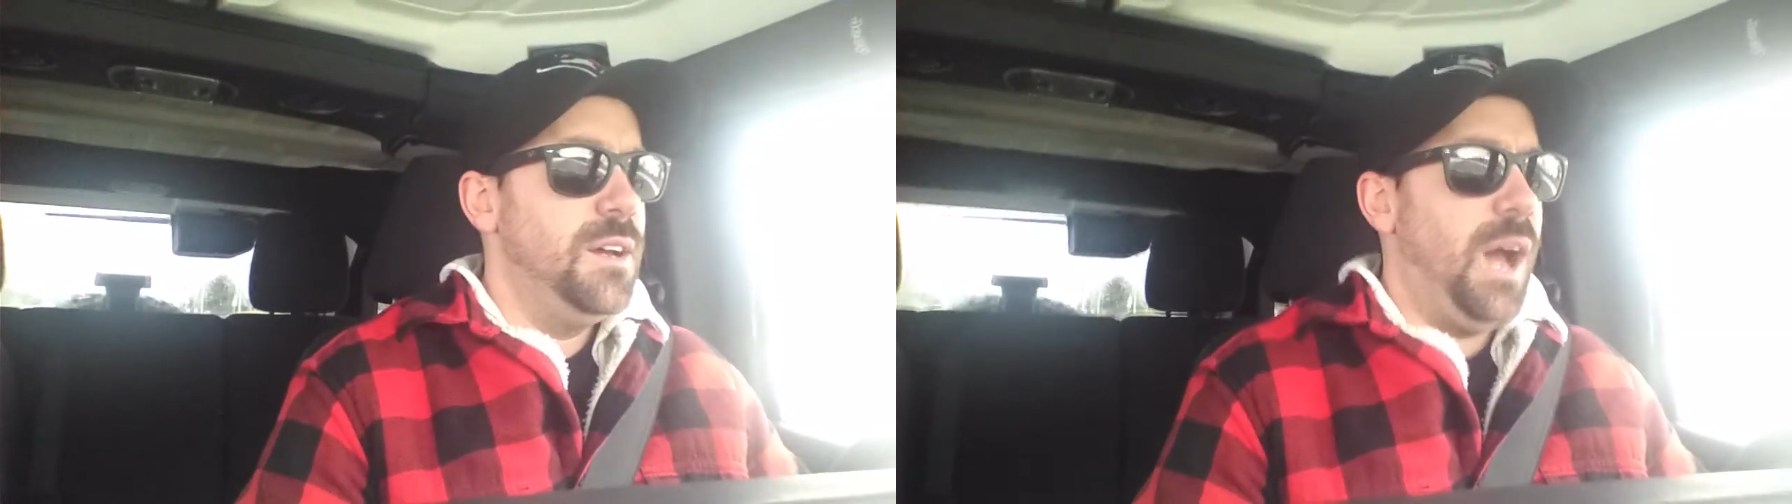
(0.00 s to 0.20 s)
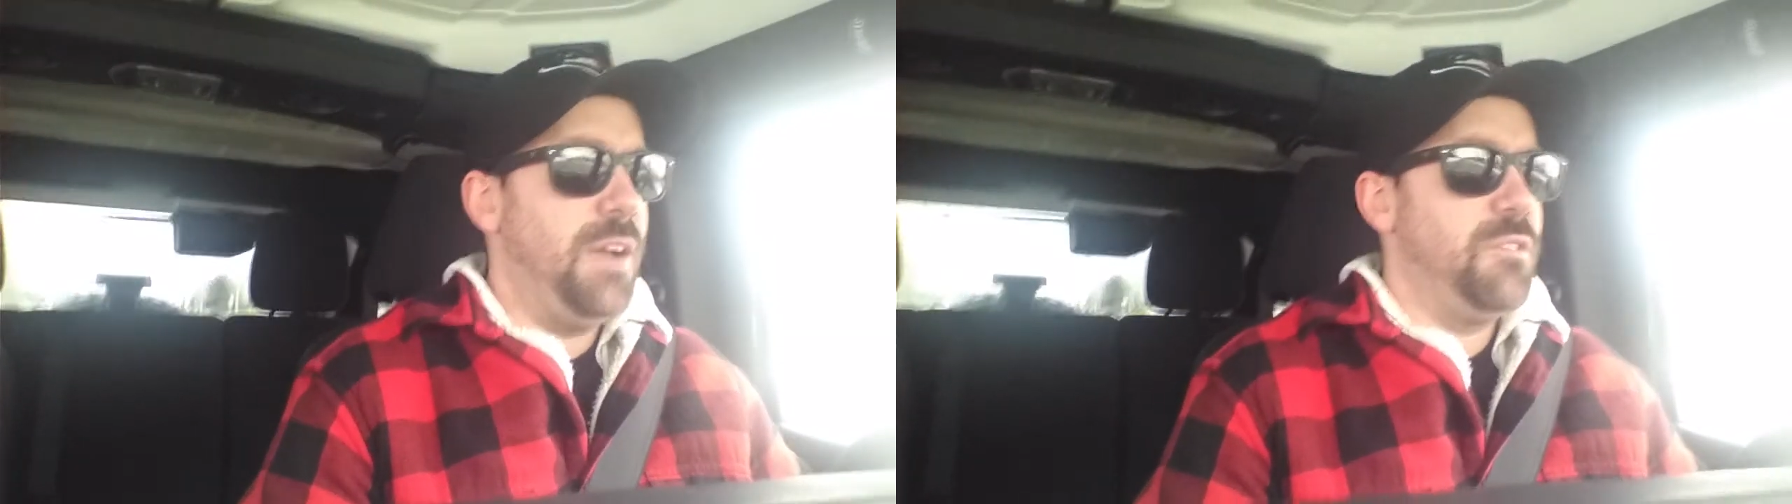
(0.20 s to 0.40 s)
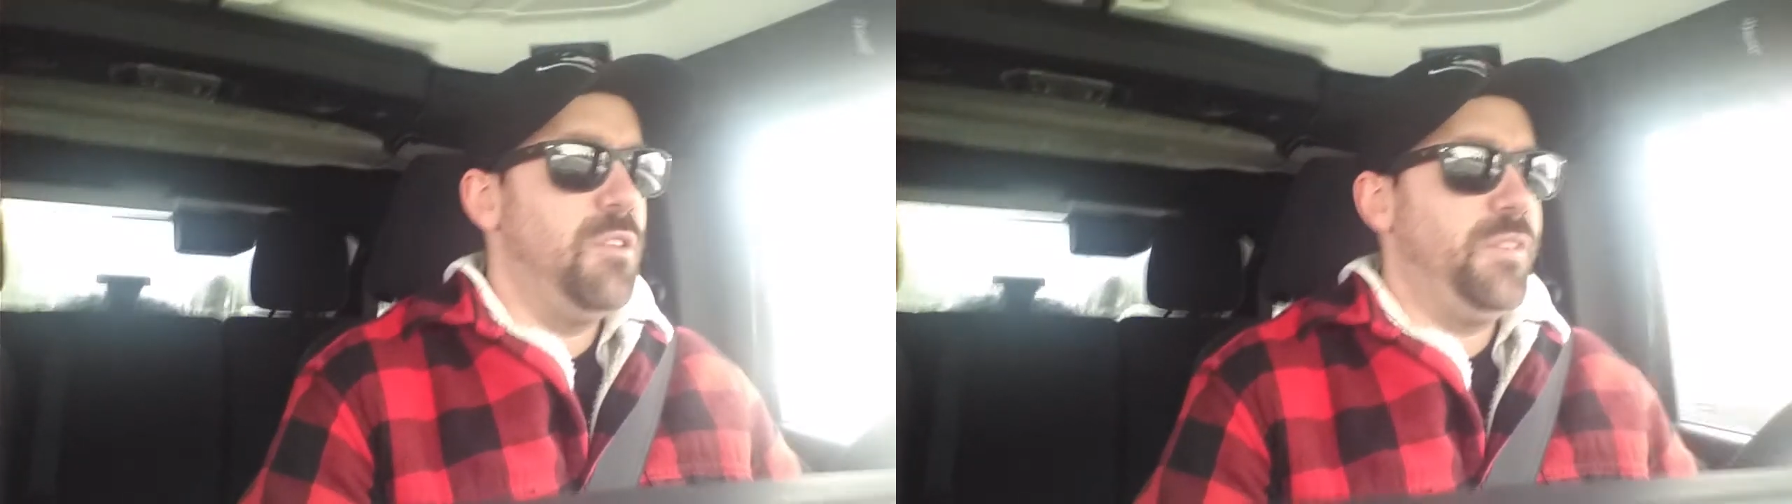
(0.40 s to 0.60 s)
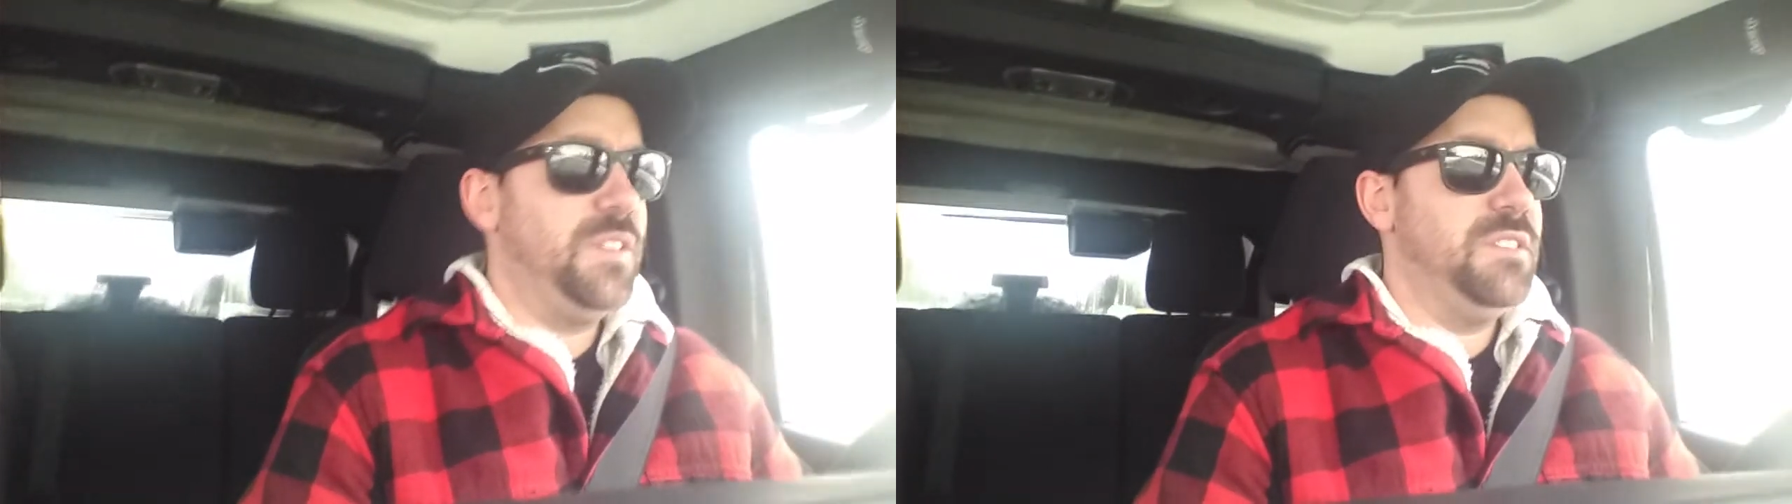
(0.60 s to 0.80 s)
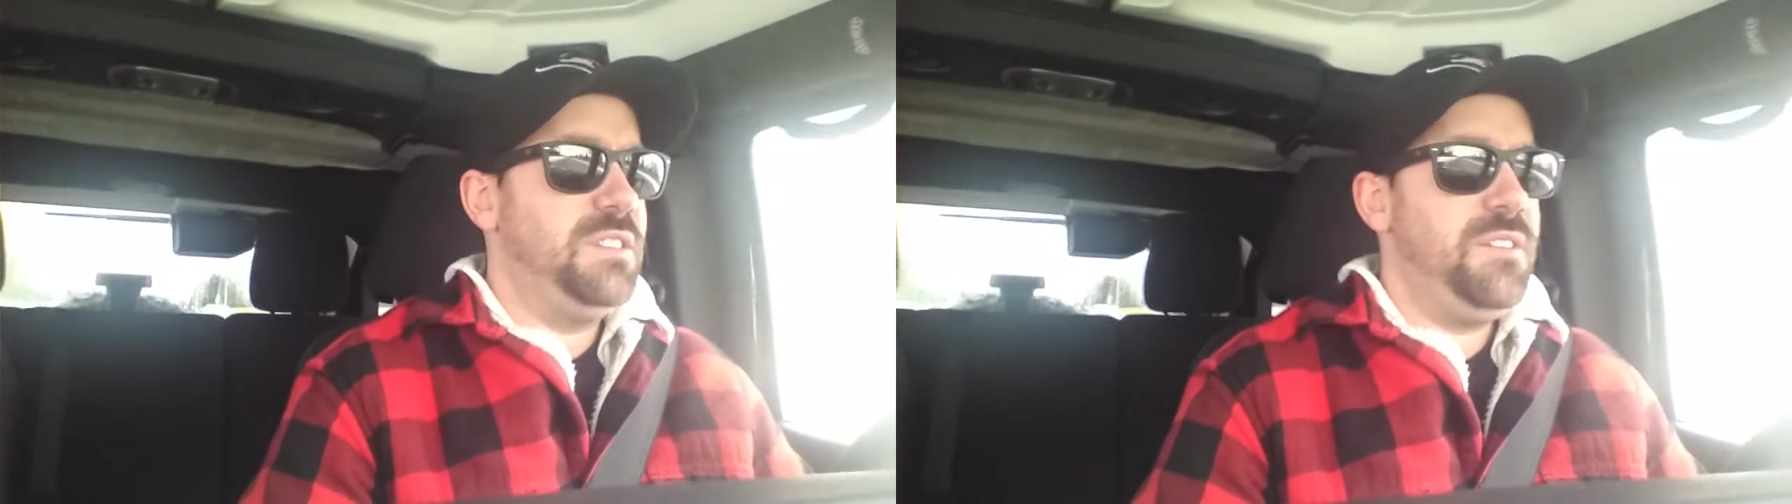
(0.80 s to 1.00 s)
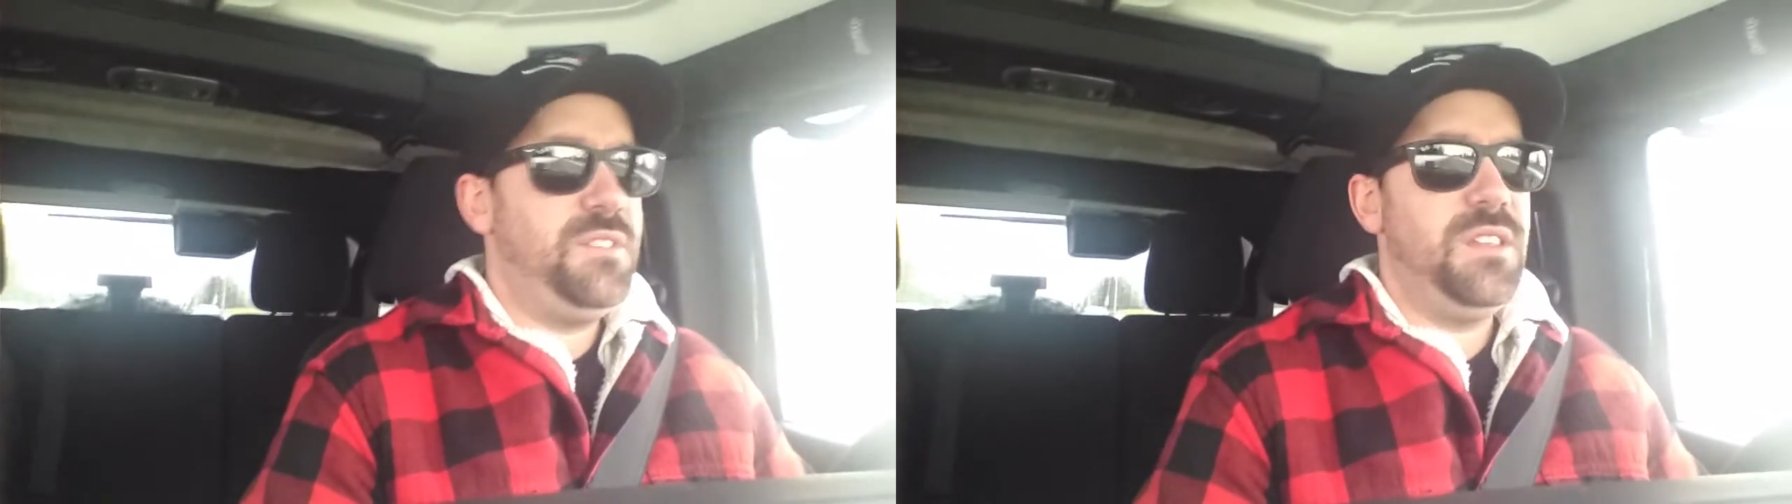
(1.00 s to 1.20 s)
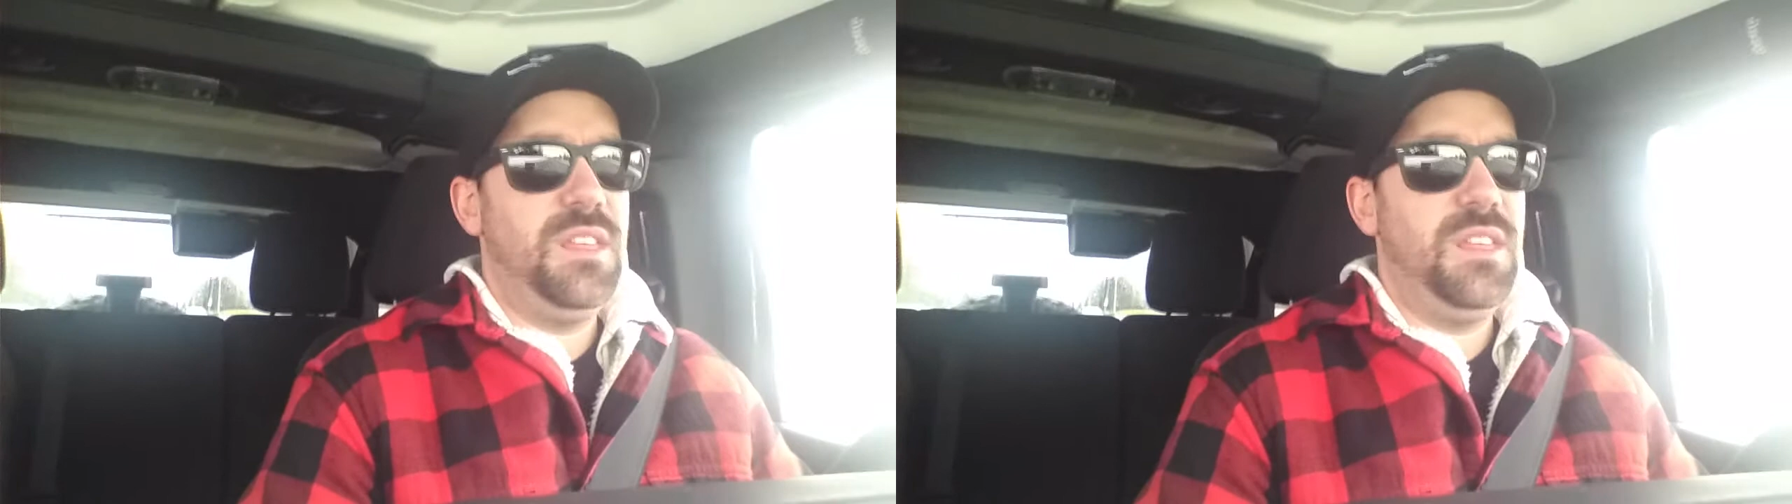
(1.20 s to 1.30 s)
I don't know if it's a safety